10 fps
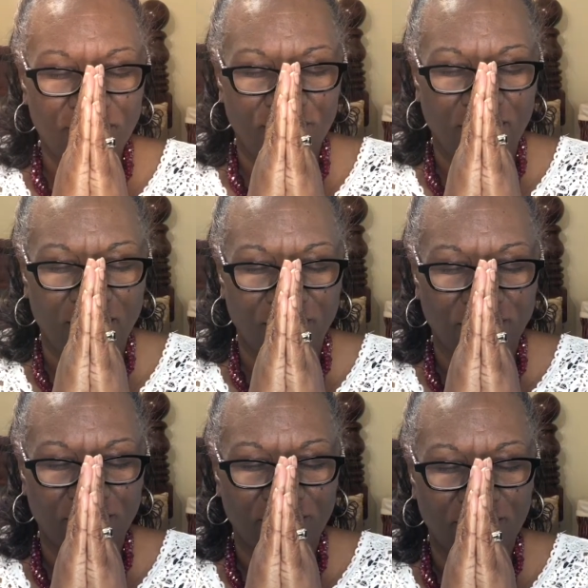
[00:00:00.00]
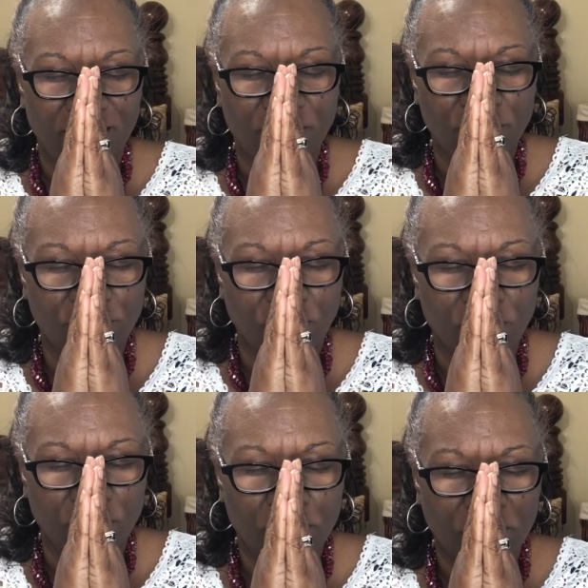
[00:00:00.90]
Father, thank you so
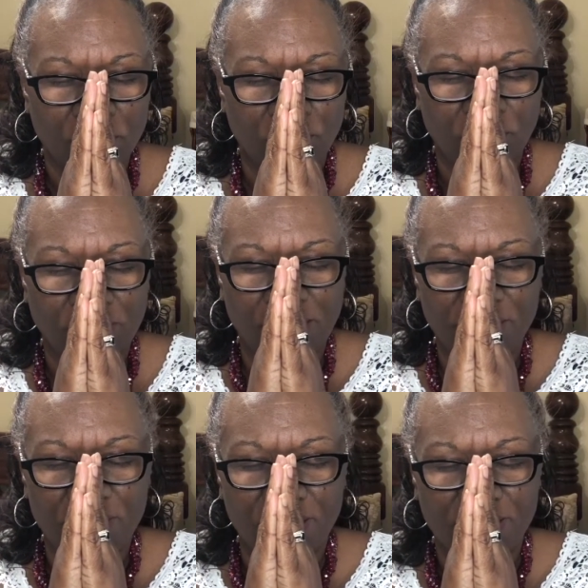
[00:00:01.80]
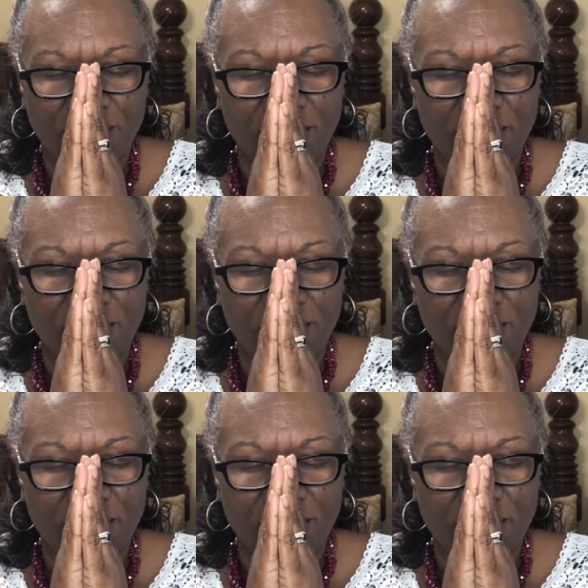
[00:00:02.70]
very much for giving us